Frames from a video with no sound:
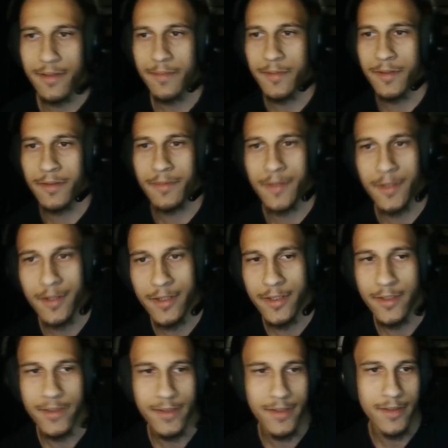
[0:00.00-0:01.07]
I'm gonna be
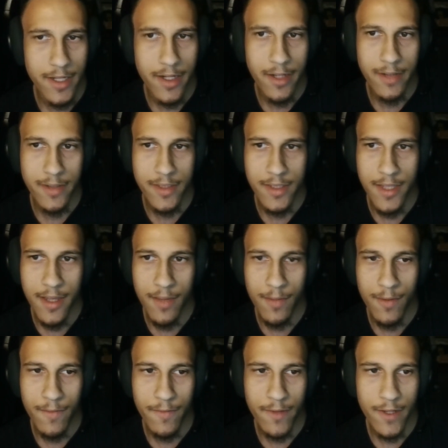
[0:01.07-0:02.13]
honest. Shoutouts to that
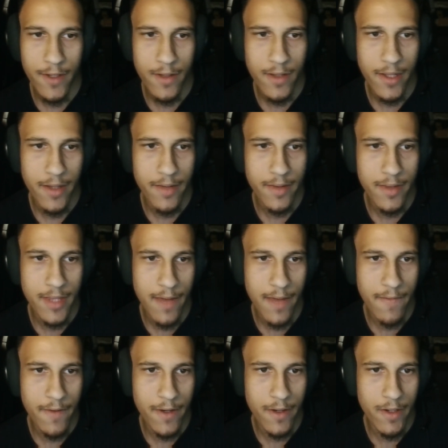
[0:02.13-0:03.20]
one video. That
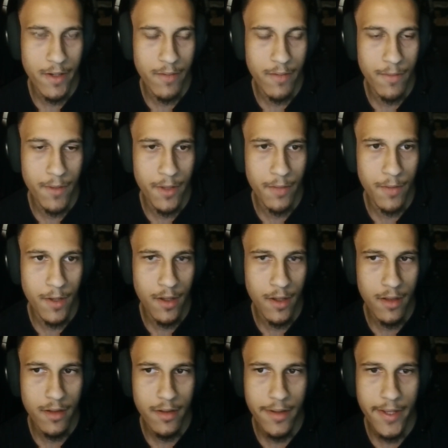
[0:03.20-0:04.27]
that video did really well.